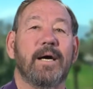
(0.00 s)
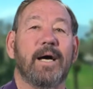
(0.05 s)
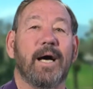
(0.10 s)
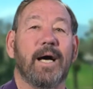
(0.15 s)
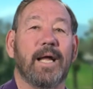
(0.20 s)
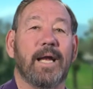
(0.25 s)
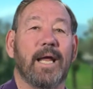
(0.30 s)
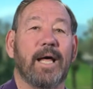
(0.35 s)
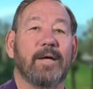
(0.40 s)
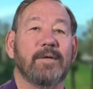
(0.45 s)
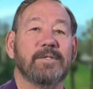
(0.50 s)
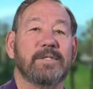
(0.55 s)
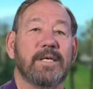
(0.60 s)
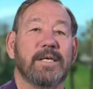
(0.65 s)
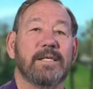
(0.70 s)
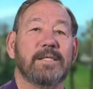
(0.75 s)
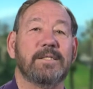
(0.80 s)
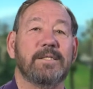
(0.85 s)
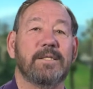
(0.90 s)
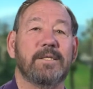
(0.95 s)
allows
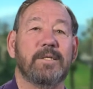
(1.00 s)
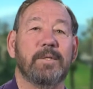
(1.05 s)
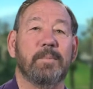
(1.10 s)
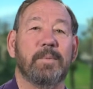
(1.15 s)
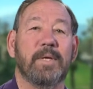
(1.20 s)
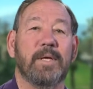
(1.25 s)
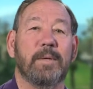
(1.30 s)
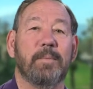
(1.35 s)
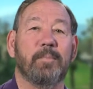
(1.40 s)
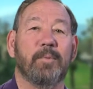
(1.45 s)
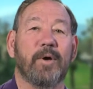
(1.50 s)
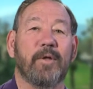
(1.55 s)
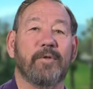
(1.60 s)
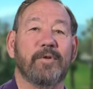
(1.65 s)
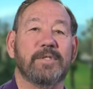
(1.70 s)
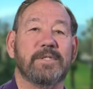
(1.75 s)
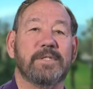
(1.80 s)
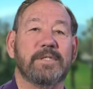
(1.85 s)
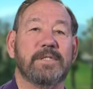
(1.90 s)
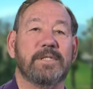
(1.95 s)
us to be
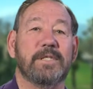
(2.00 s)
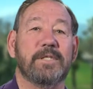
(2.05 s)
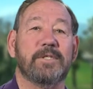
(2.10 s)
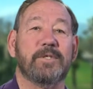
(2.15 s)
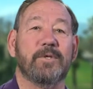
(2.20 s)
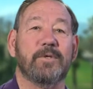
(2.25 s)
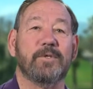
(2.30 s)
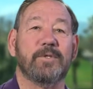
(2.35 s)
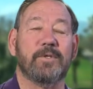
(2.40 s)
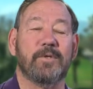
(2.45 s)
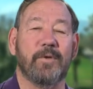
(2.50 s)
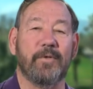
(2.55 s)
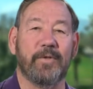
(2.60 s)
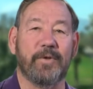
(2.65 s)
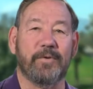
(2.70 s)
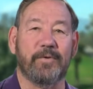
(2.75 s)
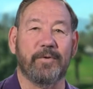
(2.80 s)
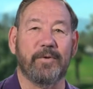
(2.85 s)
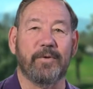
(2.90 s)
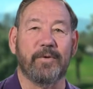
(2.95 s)
brothers and sisters to the
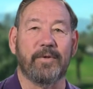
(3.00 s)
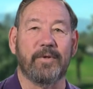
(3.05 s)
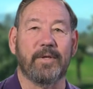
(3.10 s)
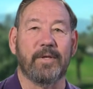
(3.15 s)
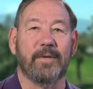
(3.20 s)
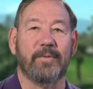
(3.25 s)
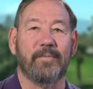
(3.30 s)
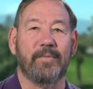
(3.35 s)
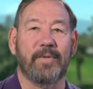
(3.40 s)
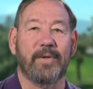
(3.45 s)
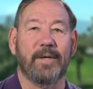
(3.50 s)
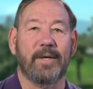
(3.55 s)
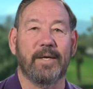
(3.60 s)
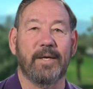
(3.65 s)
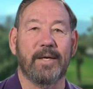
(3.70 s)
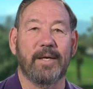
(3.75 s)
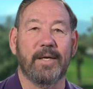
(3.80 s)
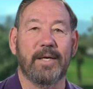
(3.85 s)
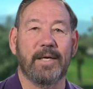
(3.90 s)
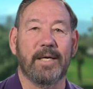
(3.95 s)
truth.
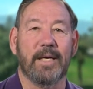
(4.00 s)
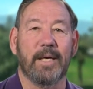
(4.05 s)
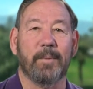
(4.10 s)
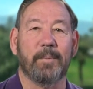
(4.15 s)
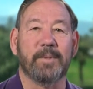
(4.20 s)
Help